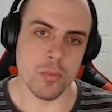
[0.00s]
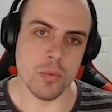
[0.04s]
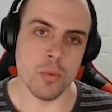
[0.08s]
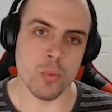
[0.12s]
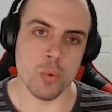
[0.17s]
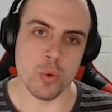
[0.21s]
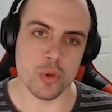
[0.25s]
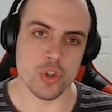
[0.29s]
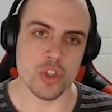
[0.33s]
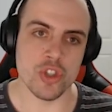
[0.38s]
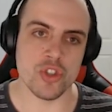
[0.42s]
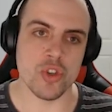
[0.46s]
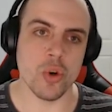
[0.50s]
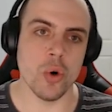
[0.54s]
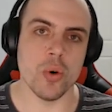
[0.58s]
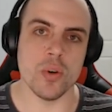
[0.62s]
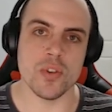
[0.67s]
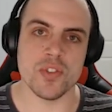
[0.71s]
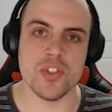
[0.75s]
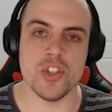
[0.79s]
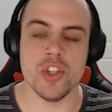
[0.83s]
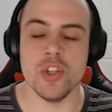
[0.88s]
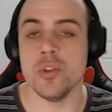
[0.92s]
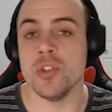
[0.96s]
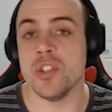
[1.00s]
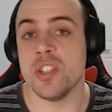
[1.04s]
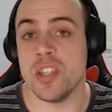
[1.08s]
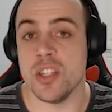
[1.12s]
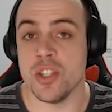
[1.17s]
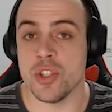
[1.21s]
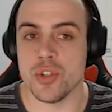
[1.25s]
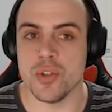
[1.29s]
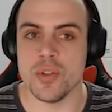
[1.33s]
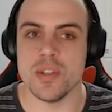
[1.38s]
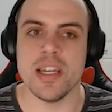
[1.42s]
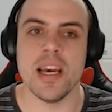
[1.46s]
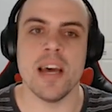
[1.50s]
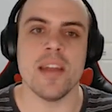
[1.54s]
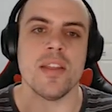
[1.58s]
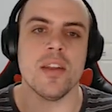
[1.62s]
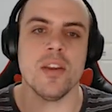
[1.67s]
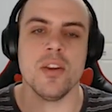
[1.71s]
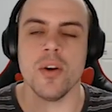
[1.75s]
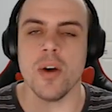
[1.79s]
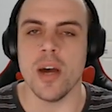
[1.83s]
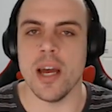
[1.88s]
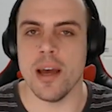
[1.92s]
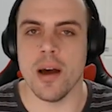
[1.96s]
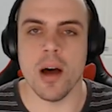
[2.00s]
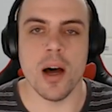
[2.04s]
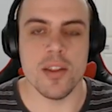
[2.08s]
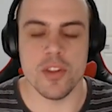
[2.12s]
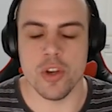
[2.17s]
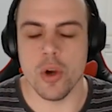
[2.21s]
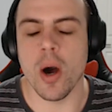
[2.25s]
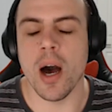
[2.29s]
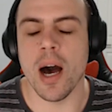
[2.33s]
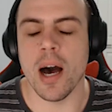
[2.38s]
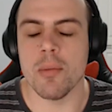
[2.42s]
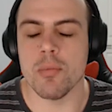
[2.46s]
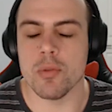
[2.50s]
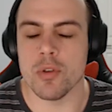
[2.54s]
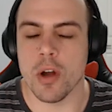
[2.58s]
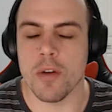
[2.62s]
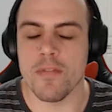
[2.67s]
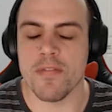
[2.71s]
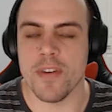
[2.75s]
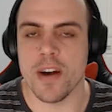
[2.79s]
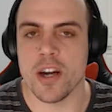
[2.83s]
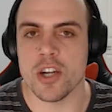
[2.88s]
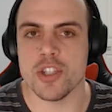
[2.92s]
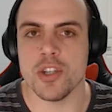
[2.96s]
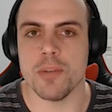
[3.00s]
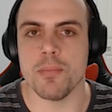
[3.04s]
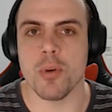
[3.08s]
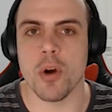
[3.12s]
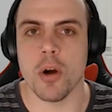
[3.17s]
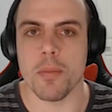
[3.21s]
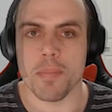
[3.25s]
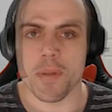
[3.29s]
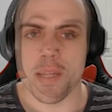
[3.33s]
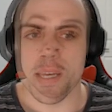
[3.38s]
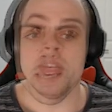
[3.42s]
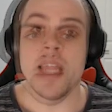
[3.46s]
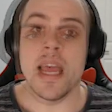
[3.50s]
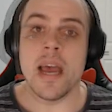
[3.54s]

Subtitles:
will just cause huge tissue death and your heart will not function properly.